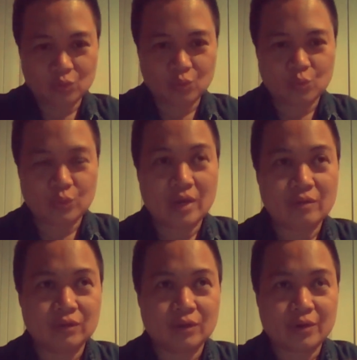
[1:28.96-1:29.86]
we have
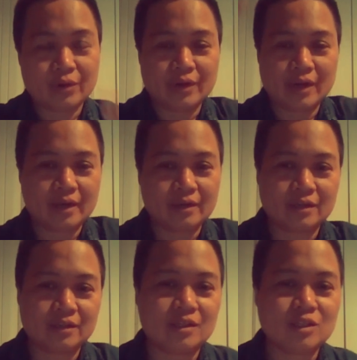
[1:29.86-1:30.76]
learned like
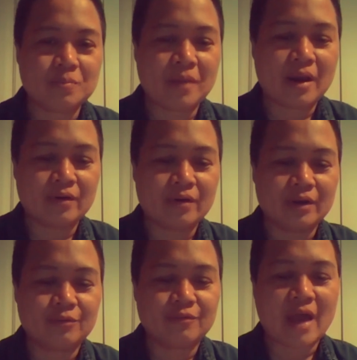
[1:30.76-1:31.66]

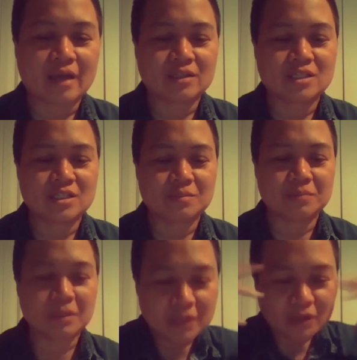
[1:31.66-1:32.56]
disparate facts,
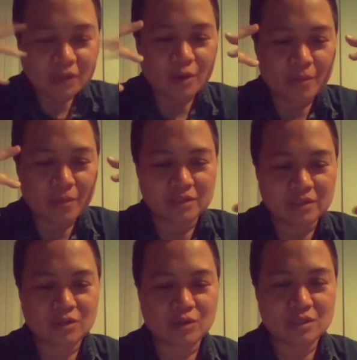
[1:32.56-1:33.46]
but because our mind
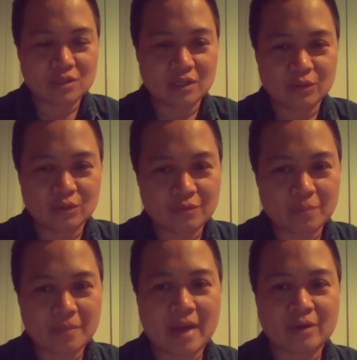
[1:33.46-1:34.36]
is constantly looking
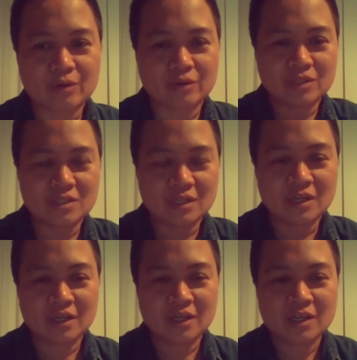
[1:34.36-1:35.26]
for patterns,
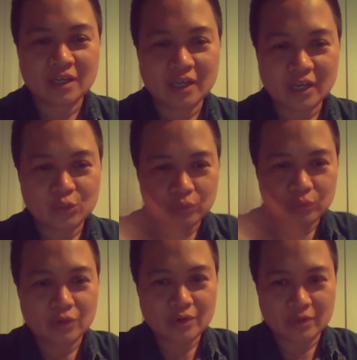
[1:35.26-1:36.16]
it will
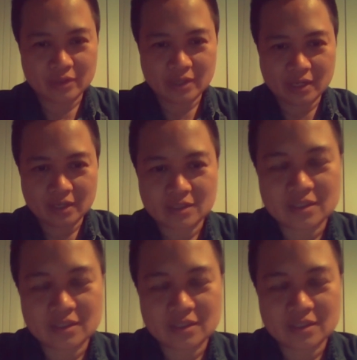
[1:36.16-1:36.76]
learn things.